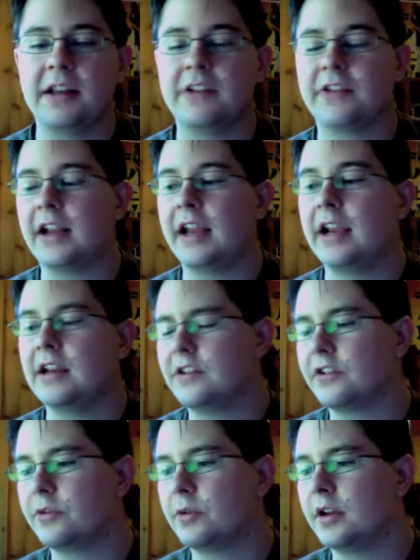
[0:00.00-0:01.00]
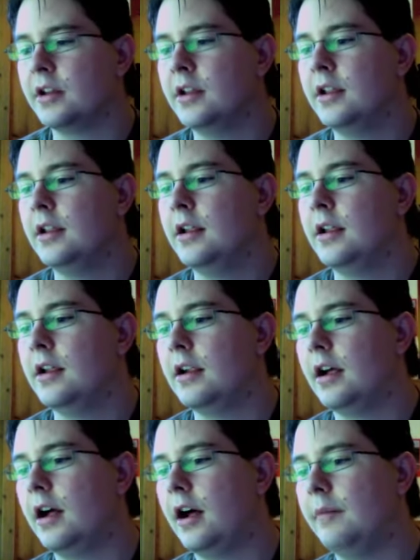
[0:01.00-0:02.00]
as I can in this one.
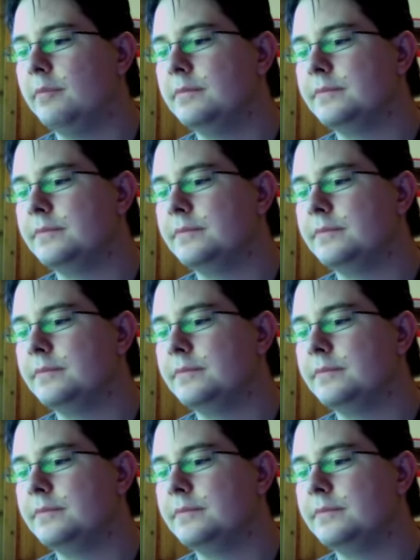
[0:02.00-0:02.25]
Well,